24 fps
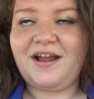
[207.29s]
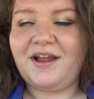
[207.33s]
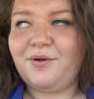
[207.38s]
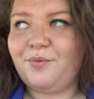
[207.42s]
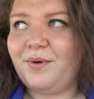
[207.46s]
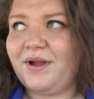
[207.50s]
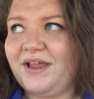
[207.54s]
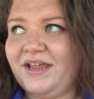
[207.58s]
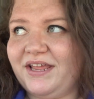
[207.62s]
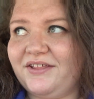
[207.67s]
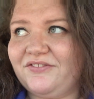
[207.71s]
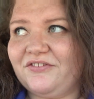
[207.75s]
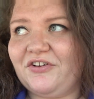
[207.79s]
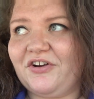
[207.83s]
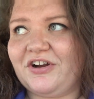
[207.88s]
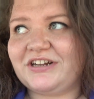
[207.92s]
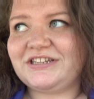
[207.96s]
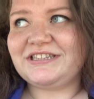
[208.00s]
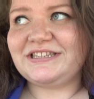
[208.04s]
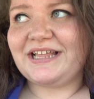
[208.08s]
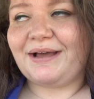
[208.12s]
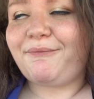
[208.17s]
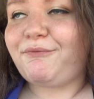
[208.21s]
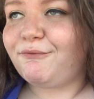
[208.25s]
I went in there at
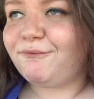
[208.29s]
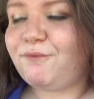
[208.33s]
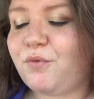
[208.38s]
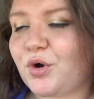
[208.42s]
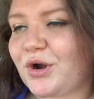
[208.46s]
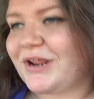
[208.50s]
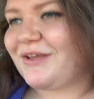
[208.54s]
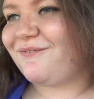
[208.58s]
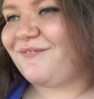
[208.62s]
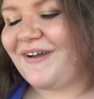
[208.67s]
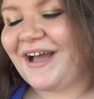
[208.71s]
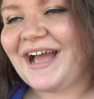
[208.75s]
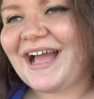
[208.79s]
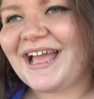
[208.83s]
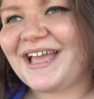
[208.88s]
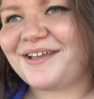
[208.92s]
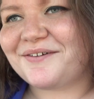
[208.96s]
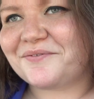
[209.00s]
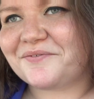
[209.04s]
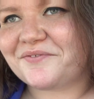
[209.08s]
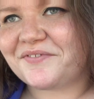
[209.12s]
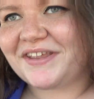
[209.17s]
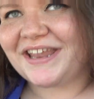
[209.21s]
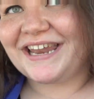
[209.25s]

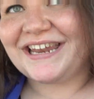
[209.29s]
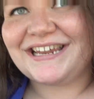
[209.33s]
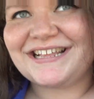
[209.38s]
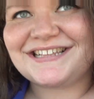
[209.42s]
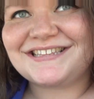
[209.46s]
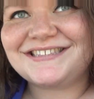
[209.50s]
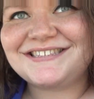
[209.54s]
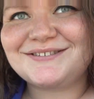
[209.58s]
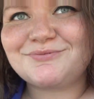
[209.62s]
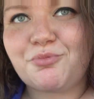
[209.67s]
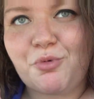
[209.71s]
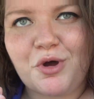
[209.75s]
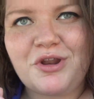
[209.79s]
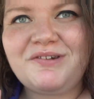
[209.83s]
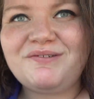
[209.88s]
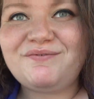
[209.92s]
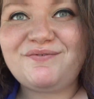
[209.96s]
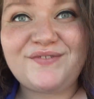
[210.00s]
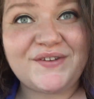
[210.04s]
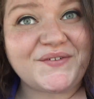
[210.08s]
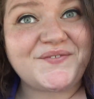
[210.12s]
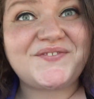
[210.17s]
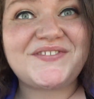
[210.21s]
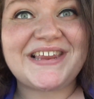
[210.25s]
11:45 and it's
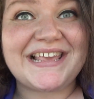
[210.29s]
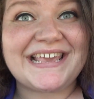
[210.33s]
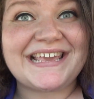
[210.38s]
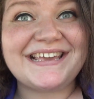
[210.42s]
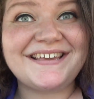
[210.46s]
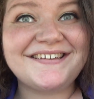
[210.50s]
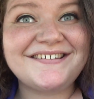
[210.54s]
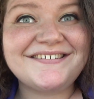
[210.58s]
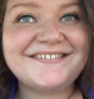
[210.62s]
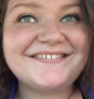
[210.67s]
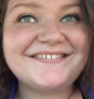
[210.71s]
1:50.